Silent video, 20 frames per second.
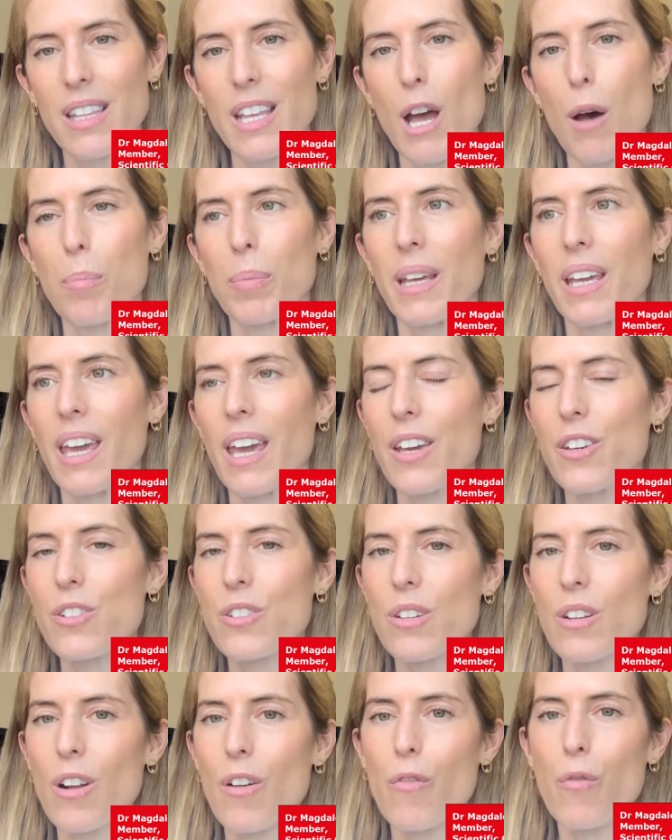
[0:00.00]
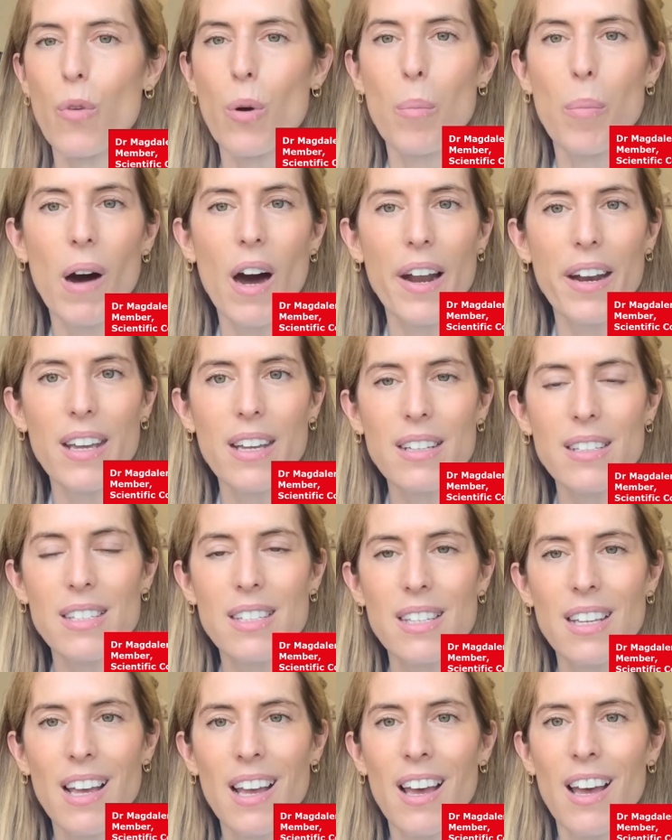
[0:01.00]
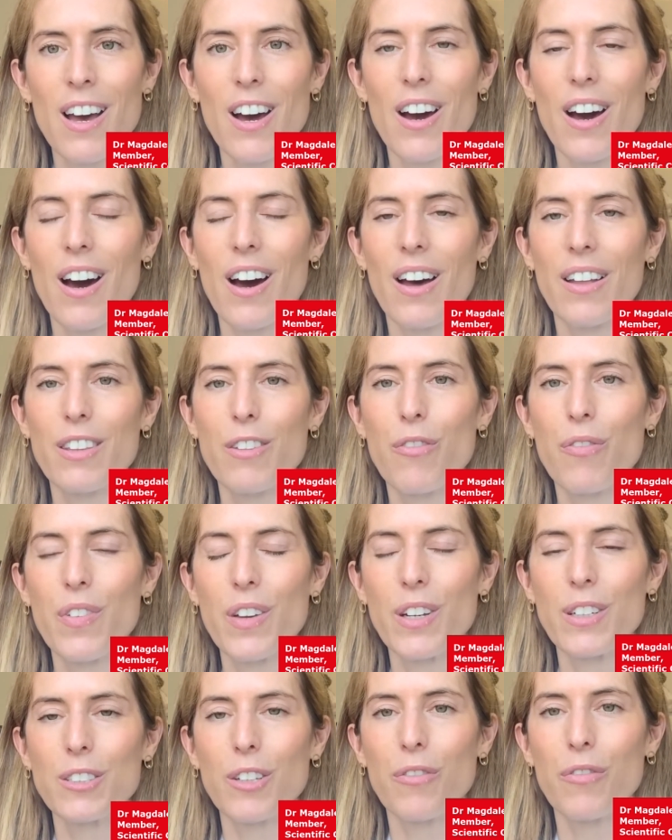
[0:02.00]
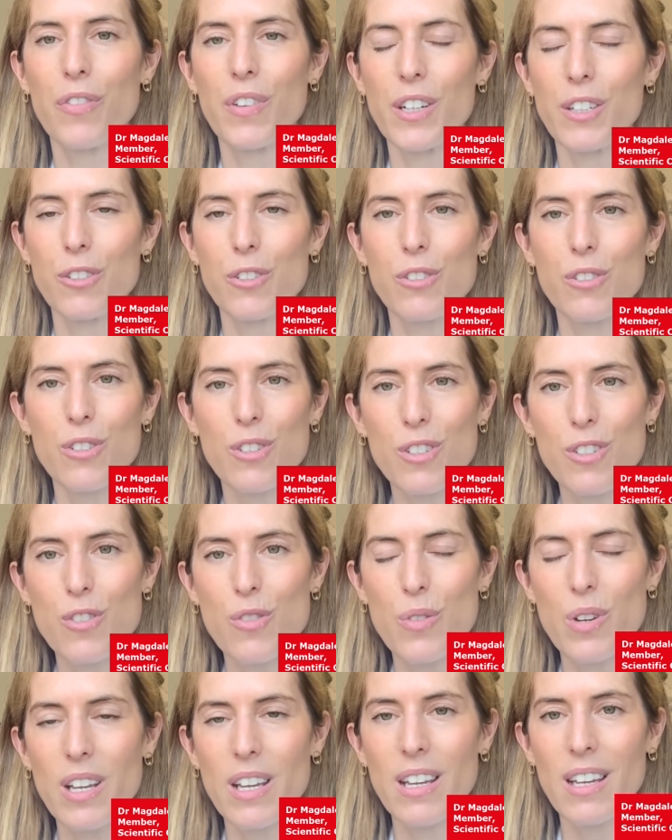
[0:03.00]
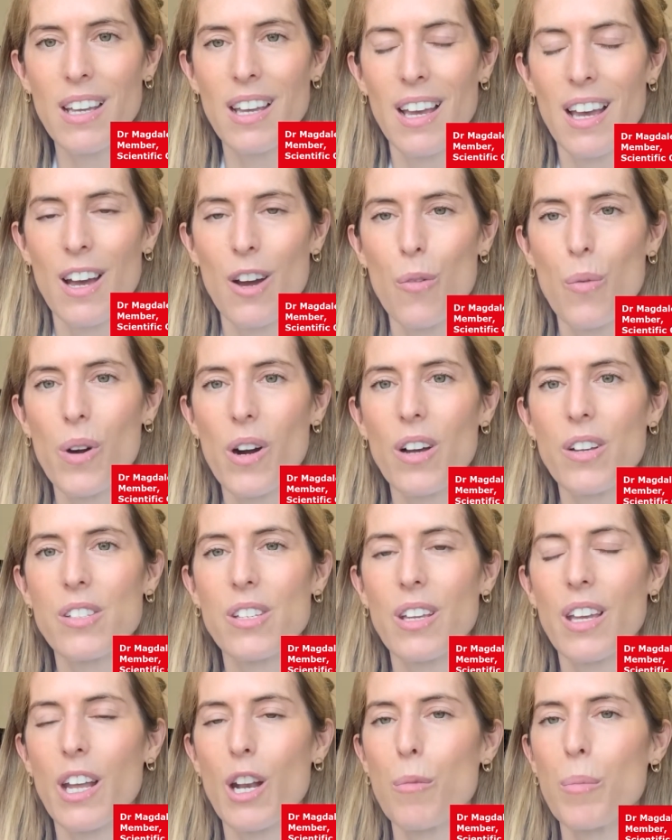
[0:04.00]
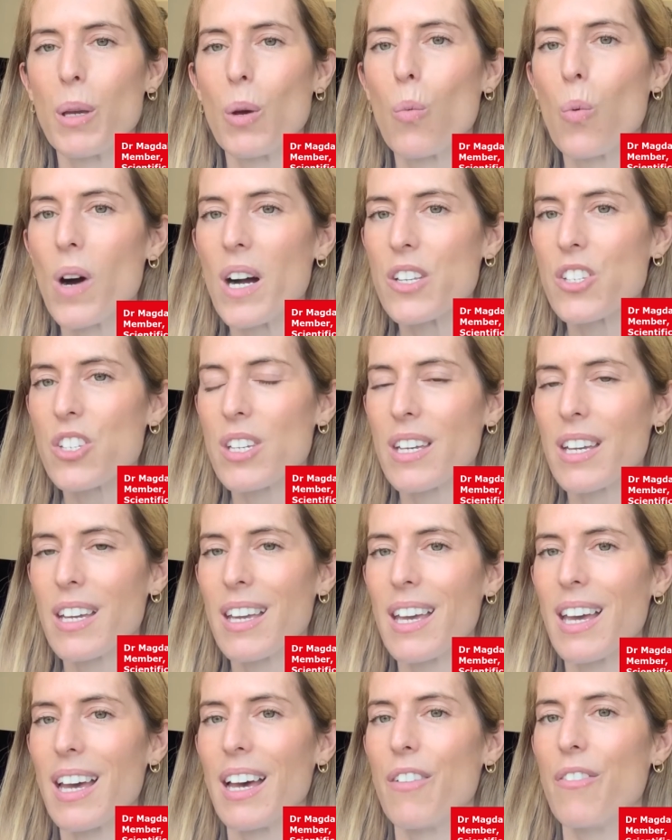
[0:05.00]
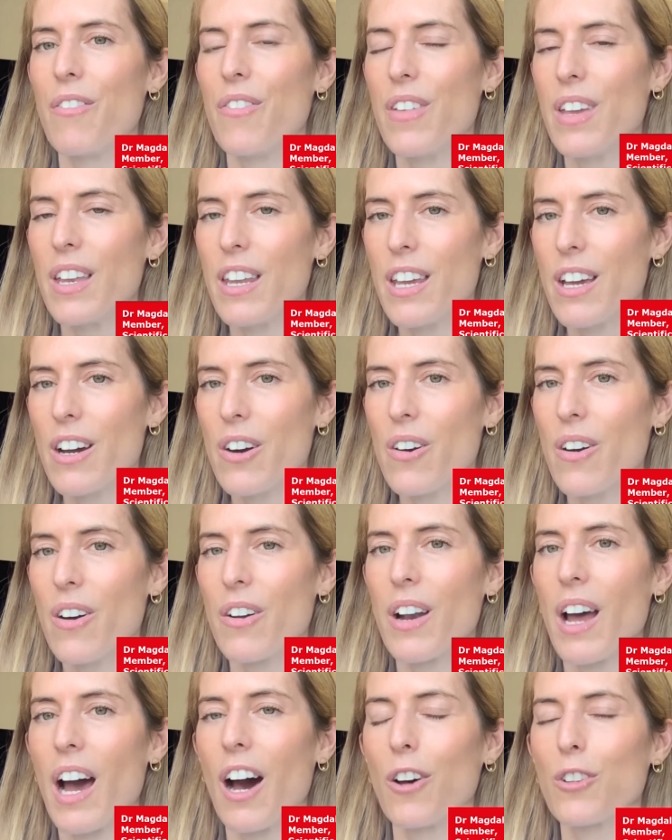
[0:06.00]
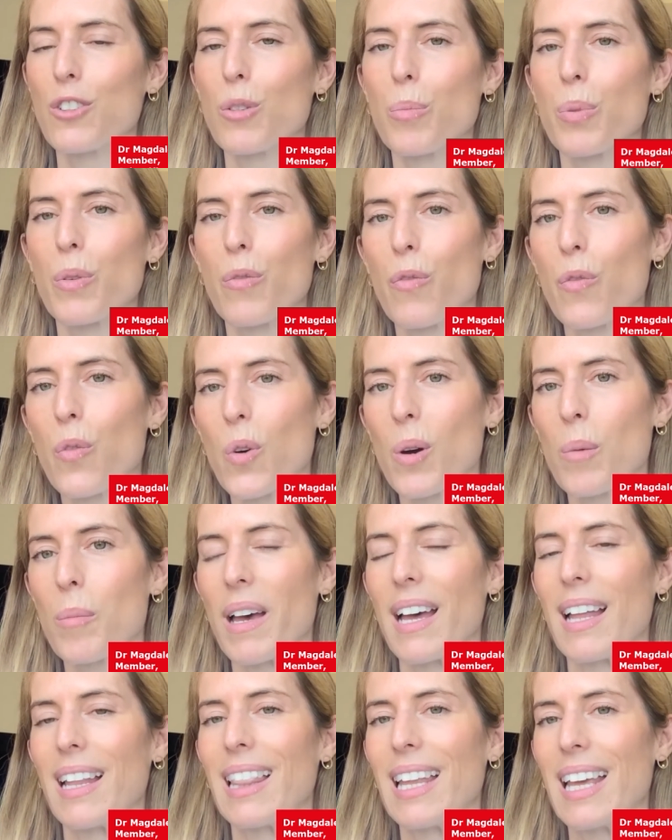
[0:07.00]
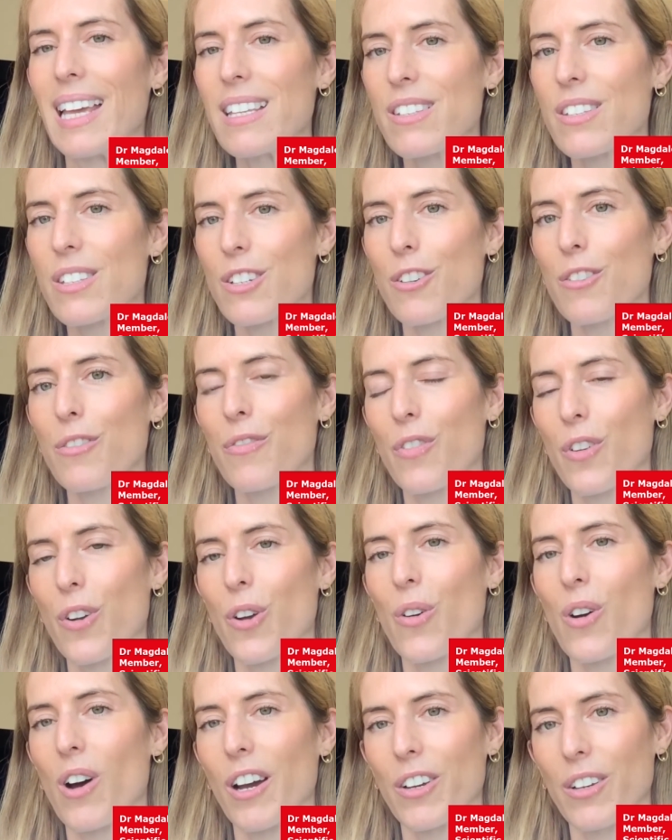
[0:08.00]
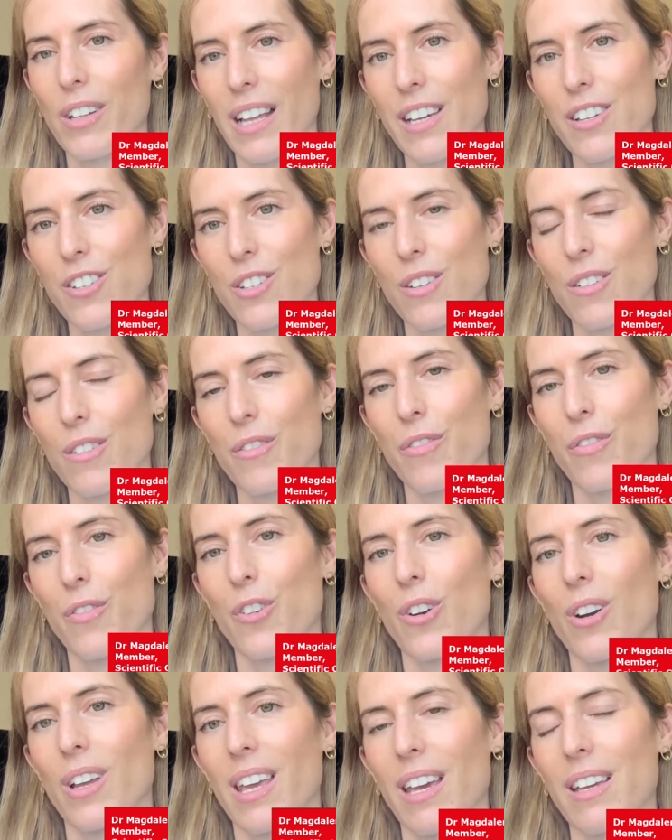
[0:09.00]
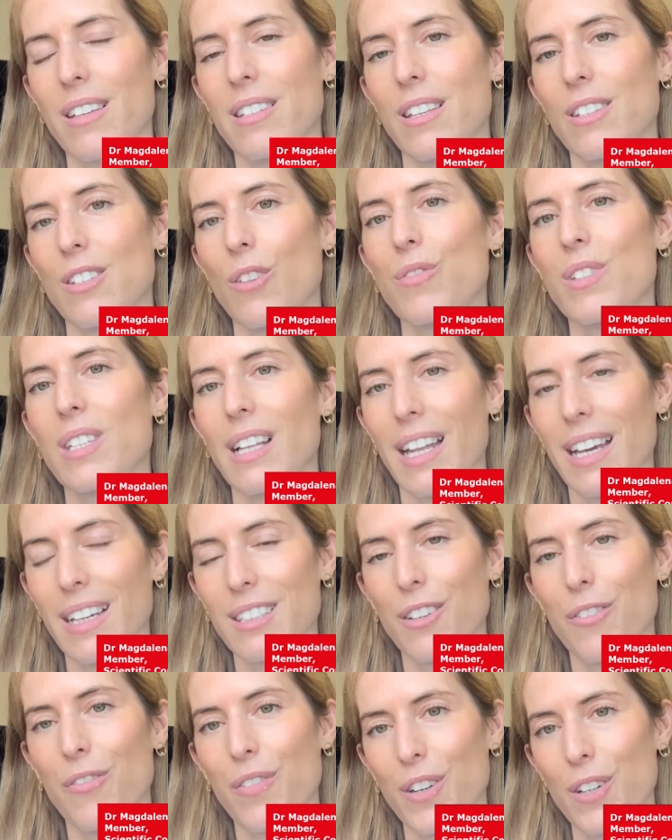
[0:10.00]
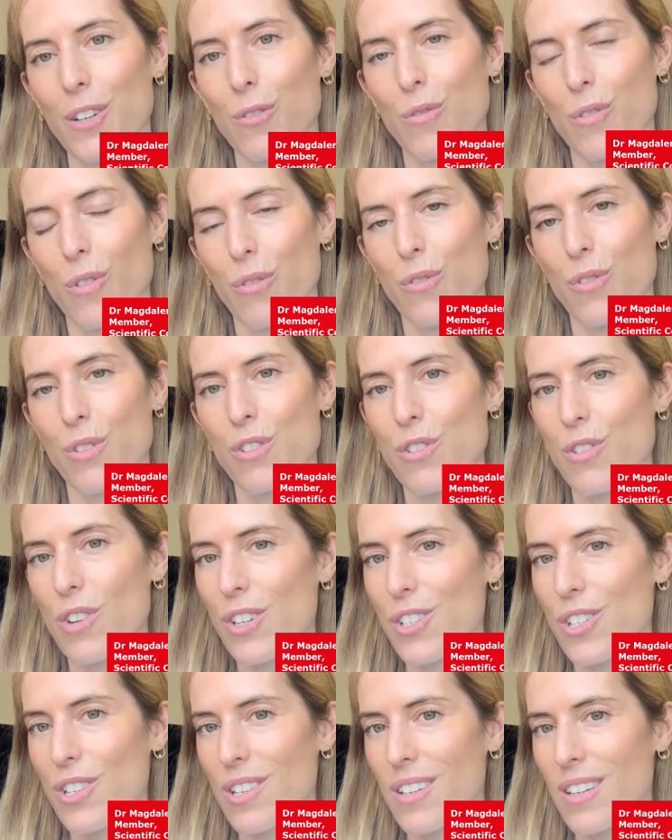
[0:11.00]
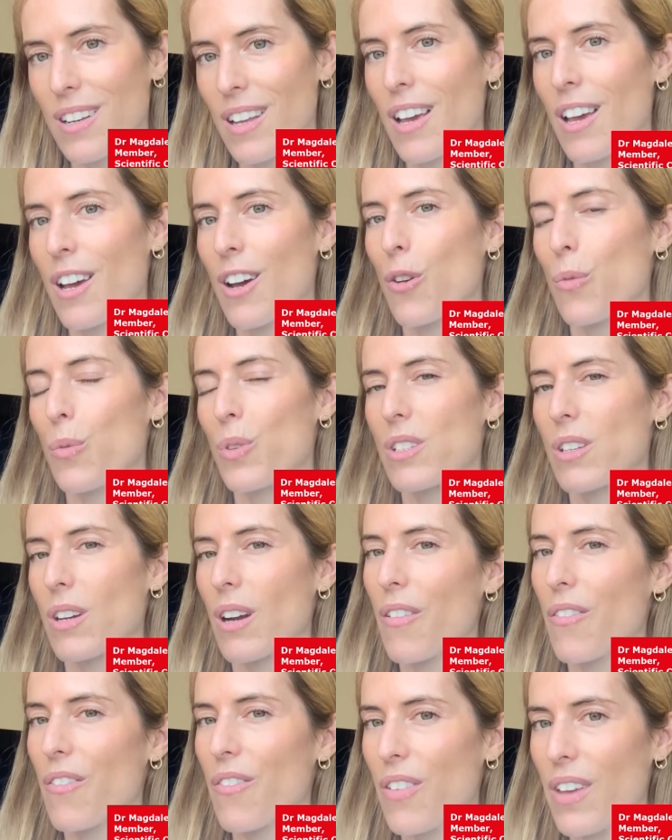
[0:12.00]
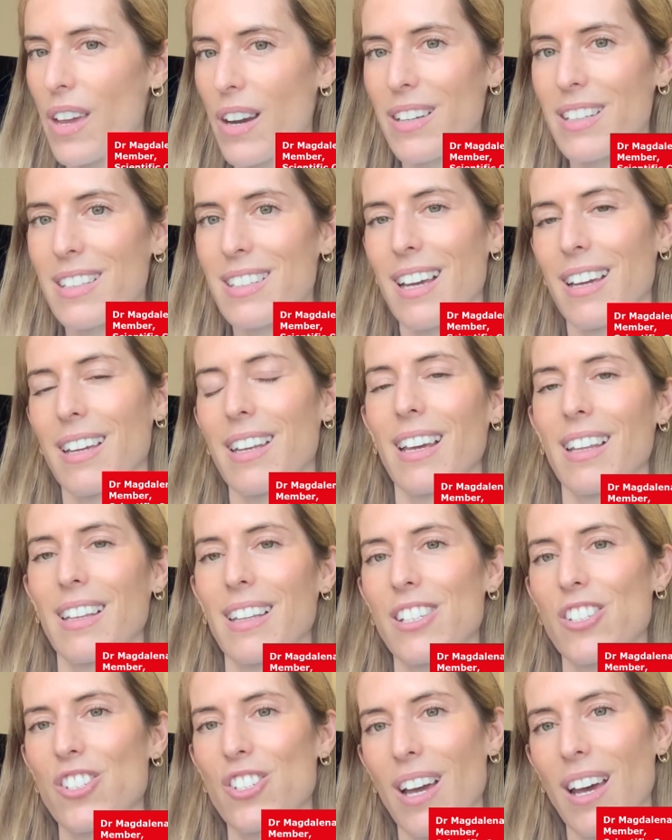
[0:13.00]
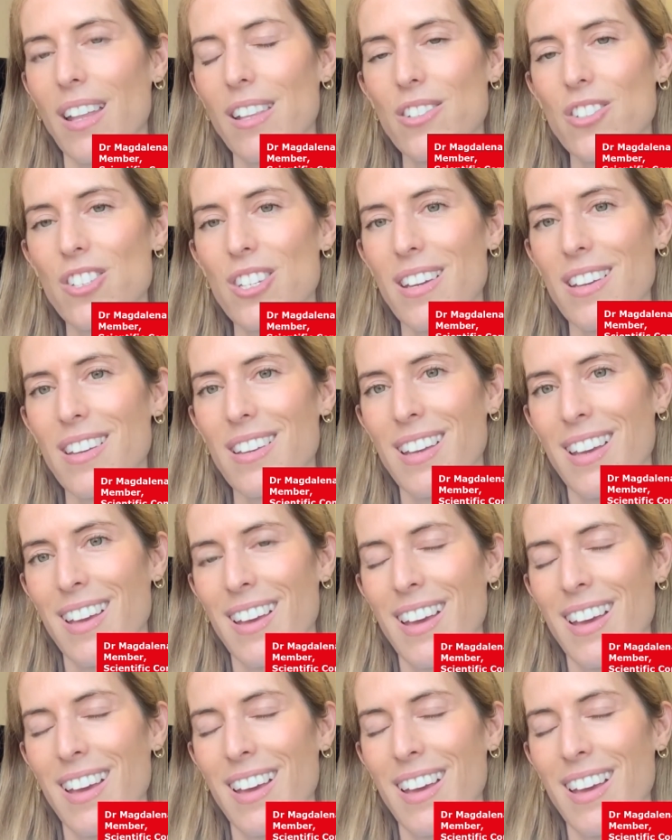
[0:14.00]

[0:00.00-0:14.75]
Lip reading: the application of robotics on the field of fetal surgery. We're also going to be watching a video on how to perform a laser photocoagulation for cases of selective fetal growth restriction, which are very technically challenging.